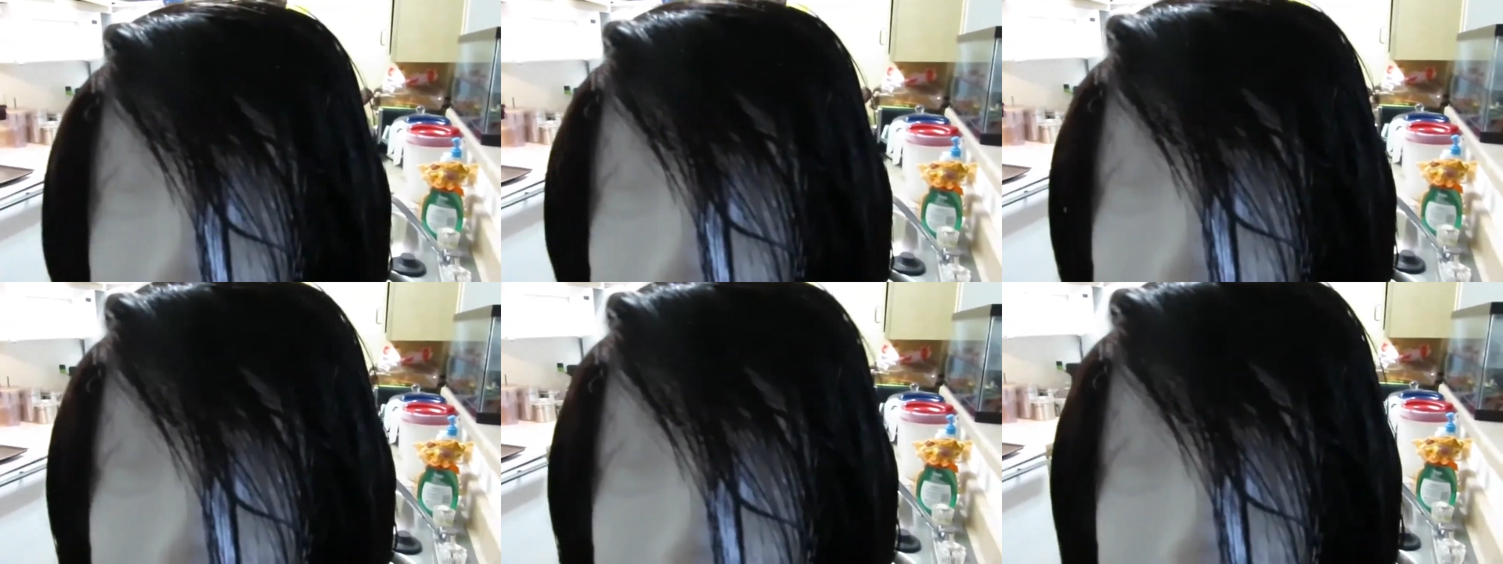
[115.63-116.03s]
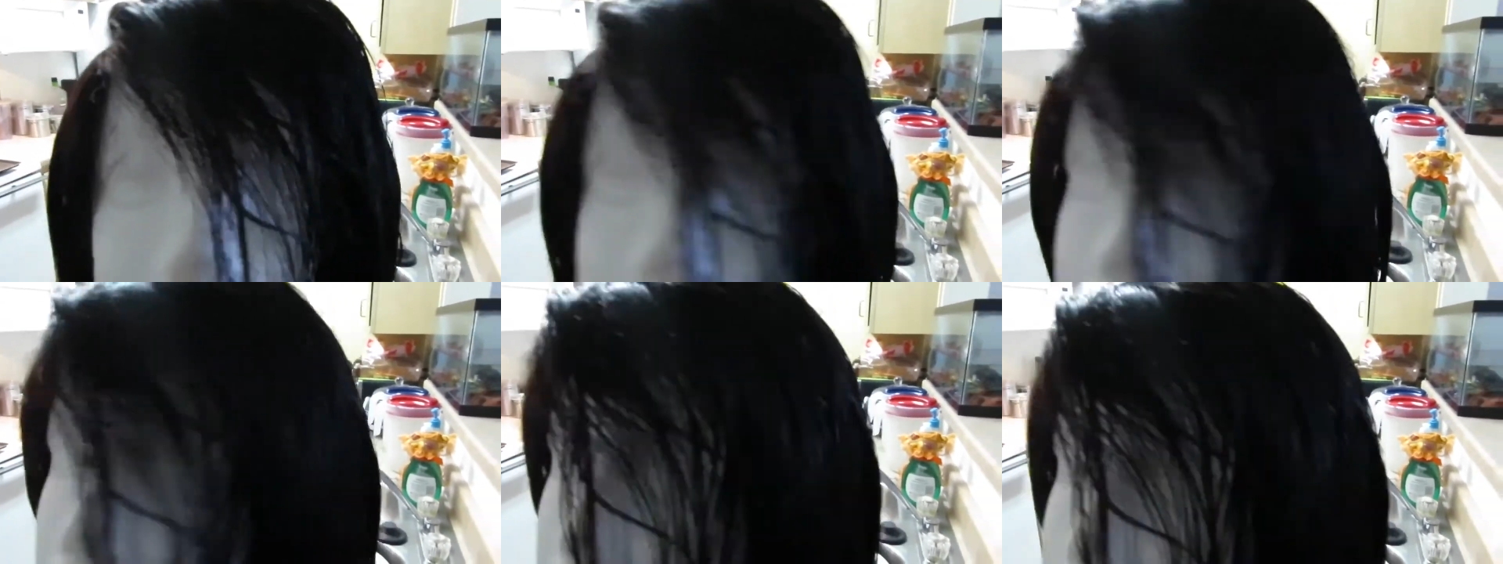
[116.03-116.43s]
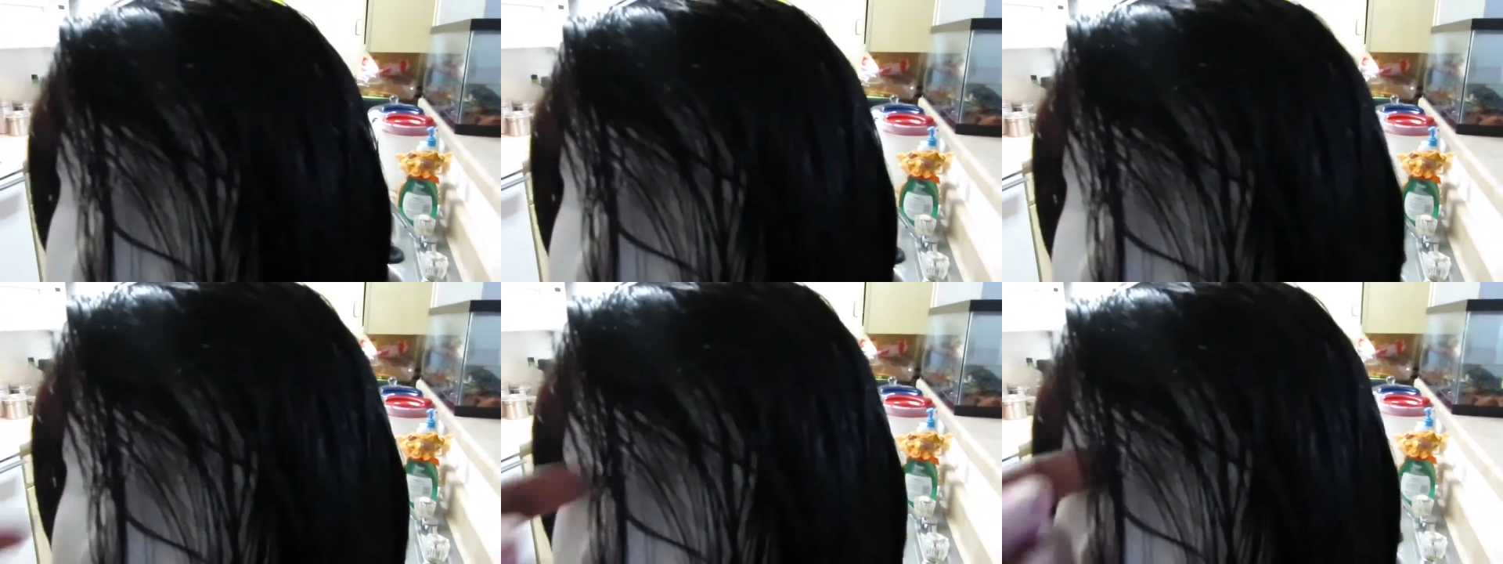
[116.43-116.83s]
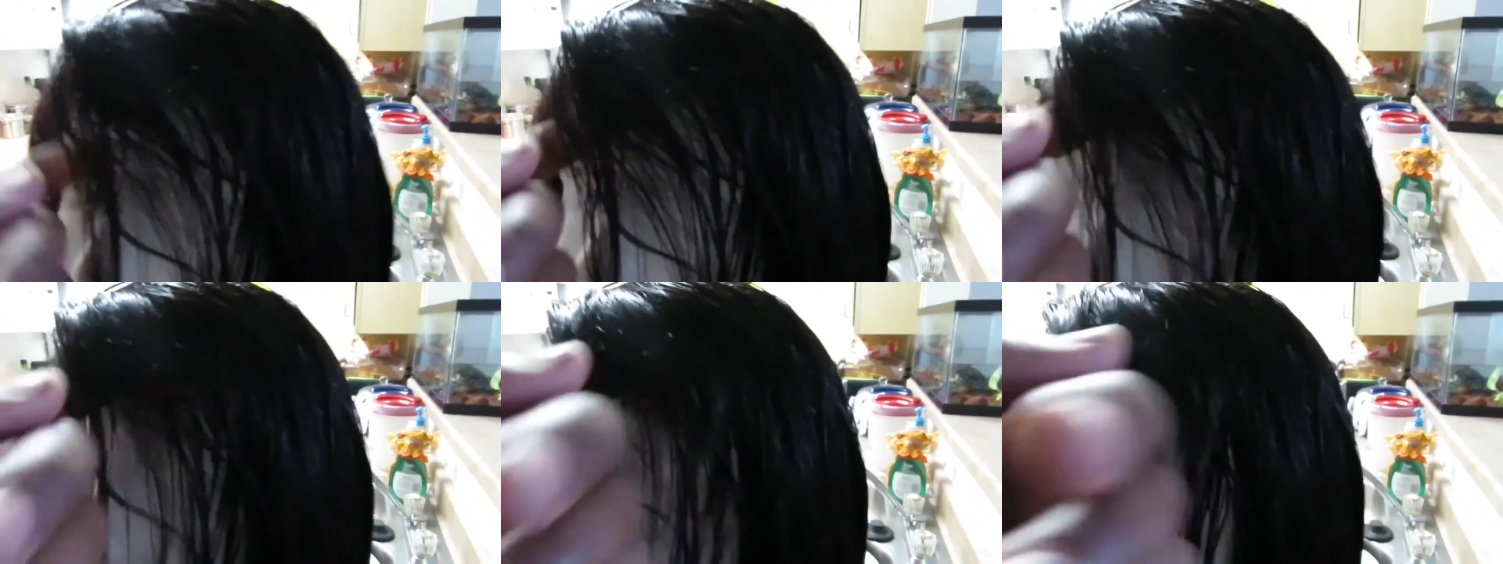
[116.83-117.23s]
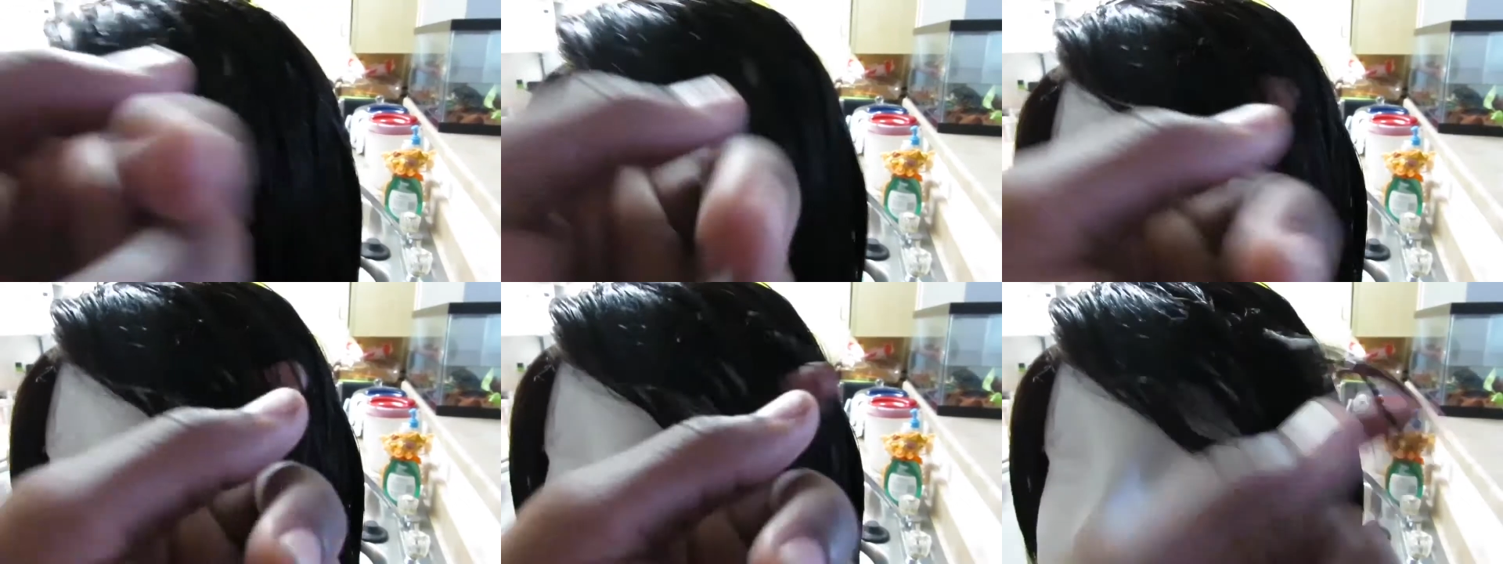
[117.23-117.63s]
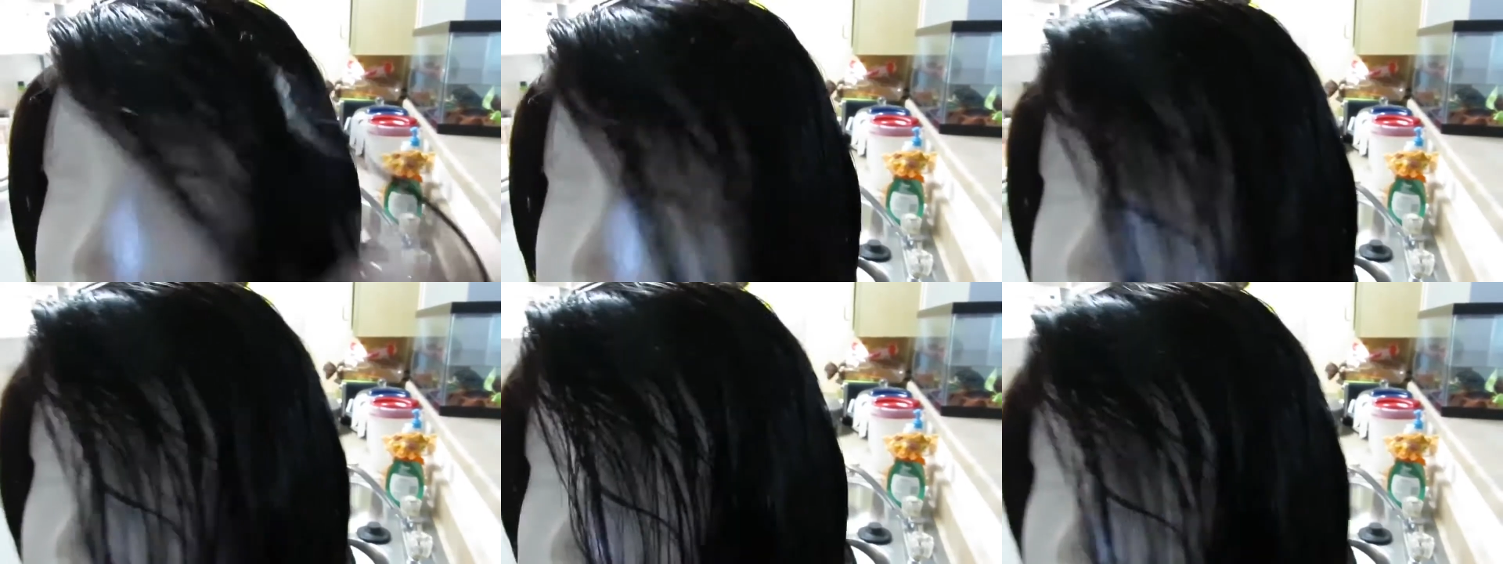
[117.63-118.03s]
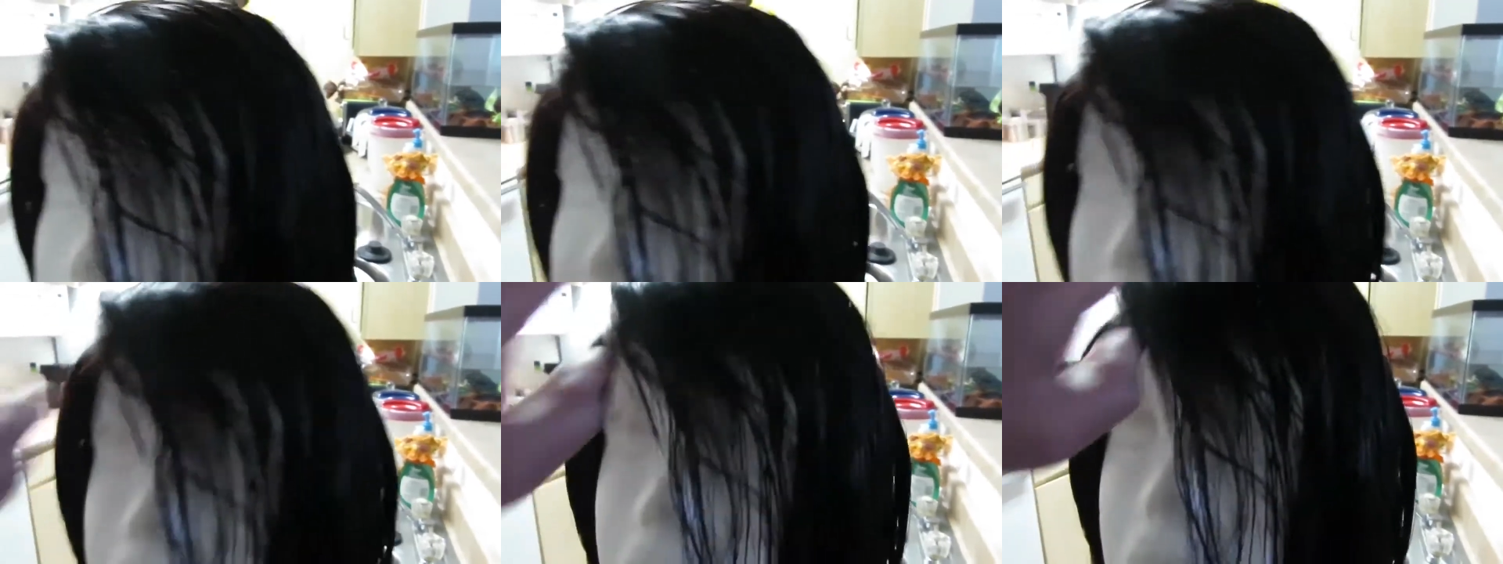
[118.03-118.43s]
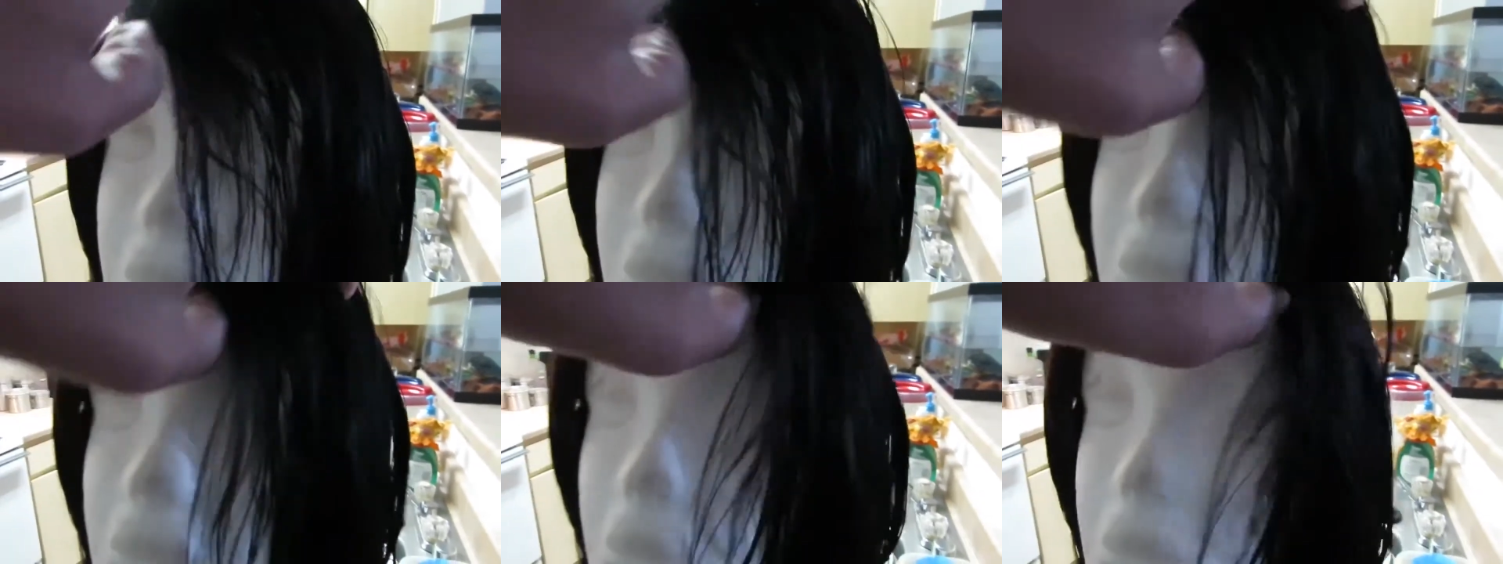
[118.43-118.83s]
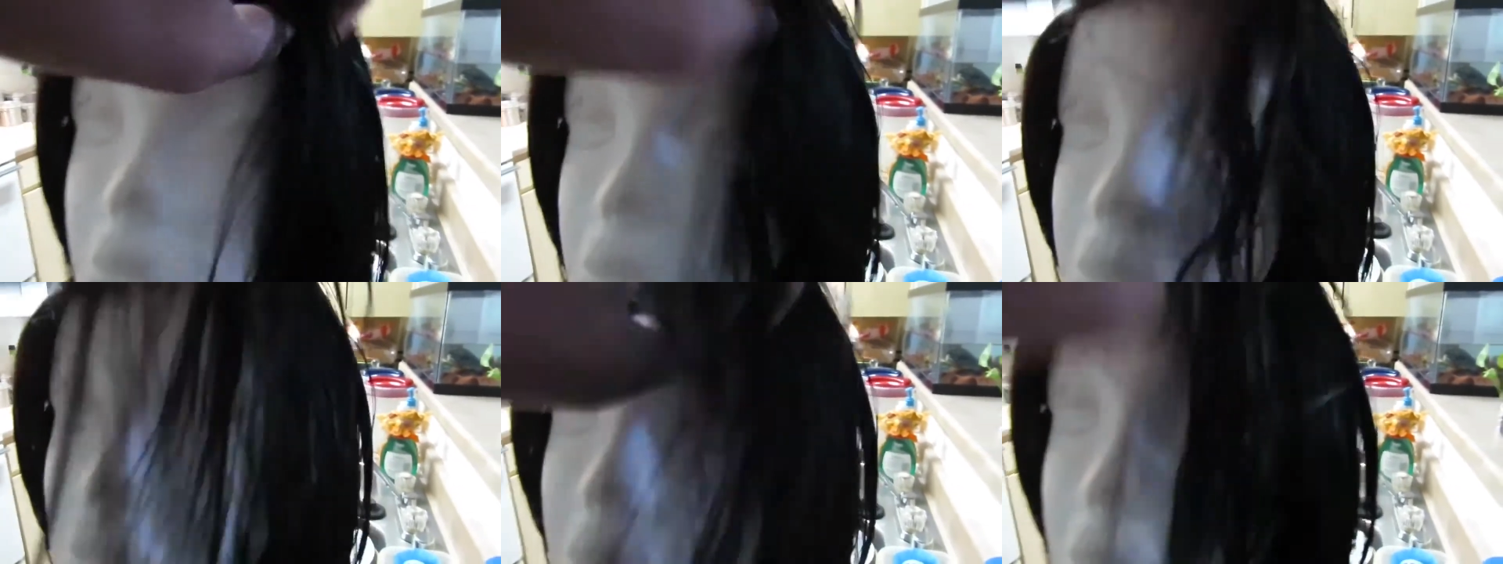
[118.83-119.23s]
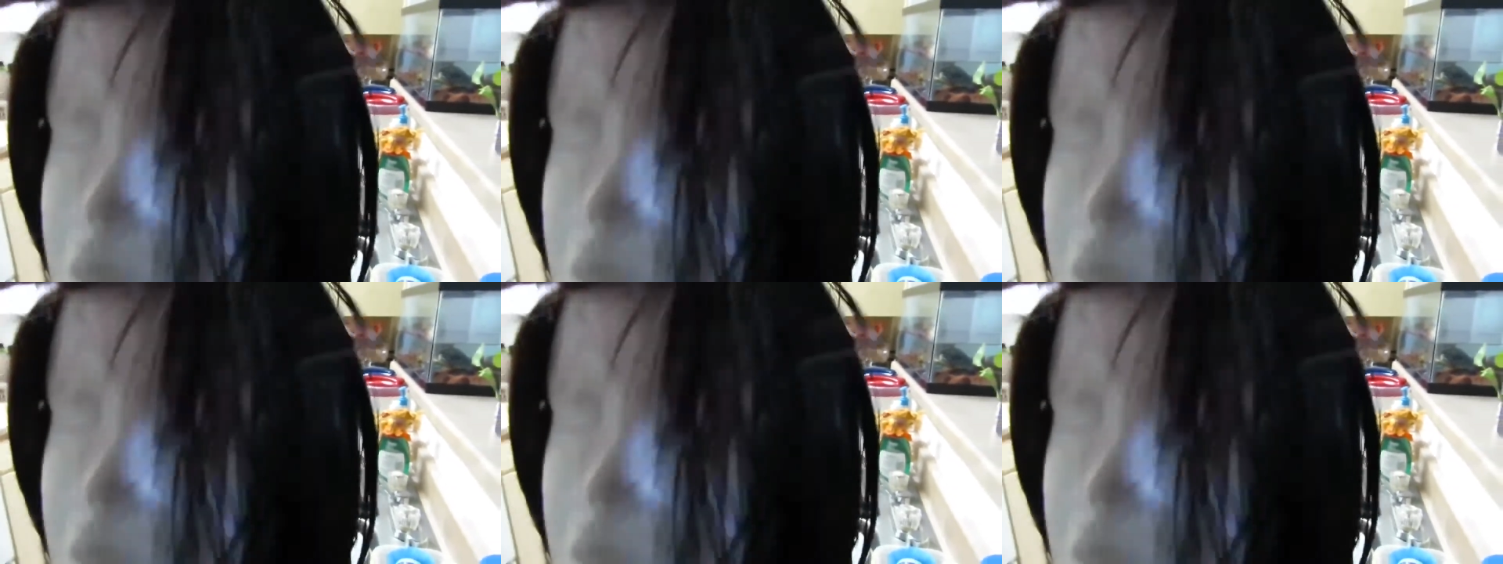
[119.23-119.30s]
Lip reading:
Nobody's mouth can be seen.